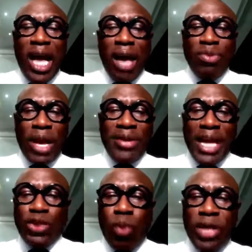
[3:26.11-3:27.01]
And
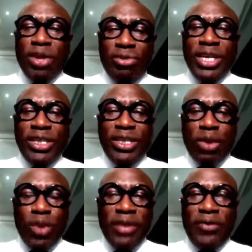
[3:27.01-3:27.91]
that's one of the reasons
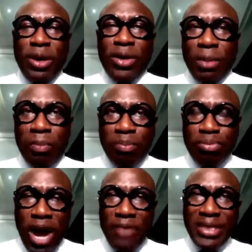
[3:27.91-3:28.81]
that we feel that
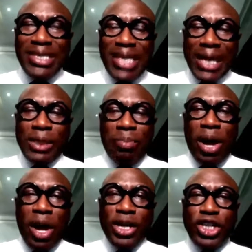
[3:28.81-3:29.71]
private sector
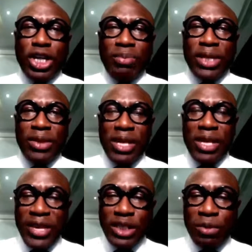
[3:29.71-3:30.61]
partnerships and the
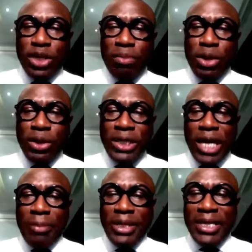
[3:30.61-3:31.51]
investment community
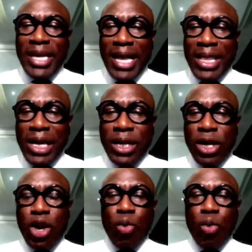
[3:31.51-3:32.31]
coming together